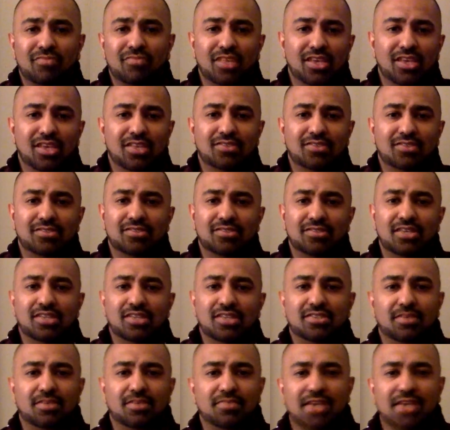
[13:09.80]
it's
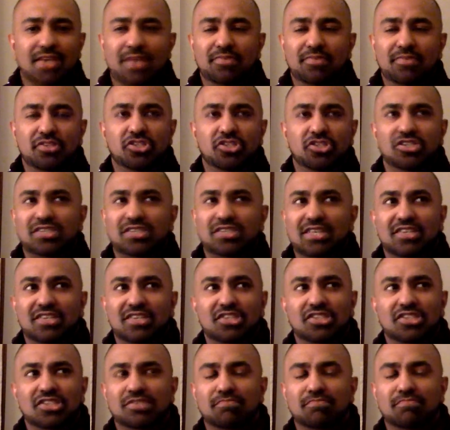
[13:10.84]
sometimes it's
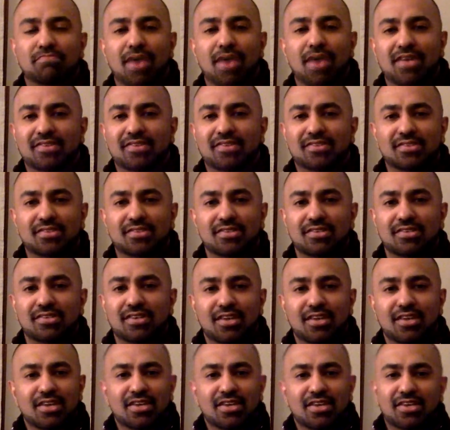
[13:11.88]
just best to
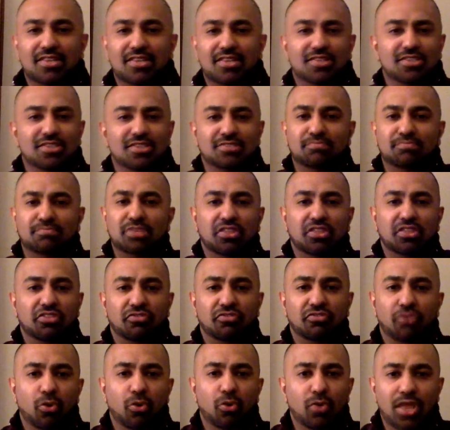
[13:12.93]
just be
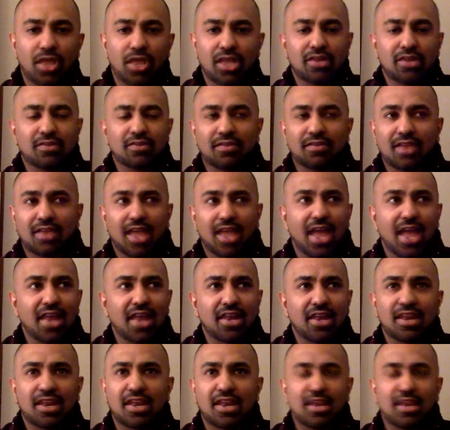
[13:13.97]
thrown in,
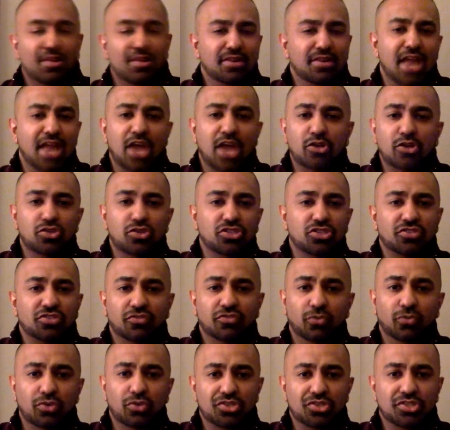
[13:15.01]
and now you're just
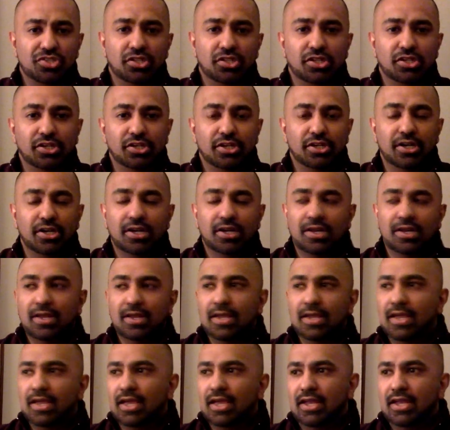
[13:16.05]
forced to learn.
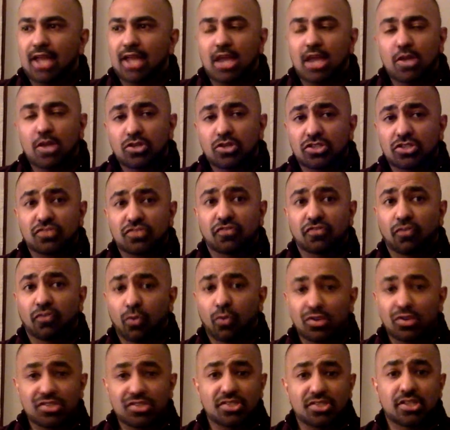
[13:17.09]
Now you're just
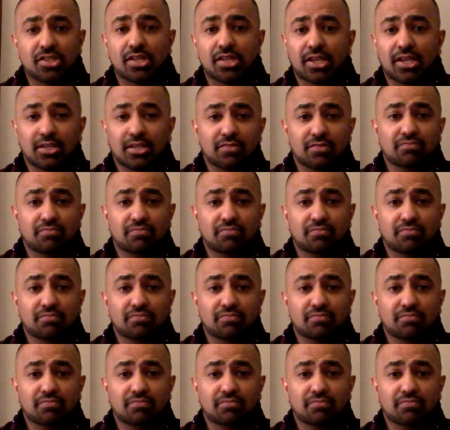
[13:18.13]
forced to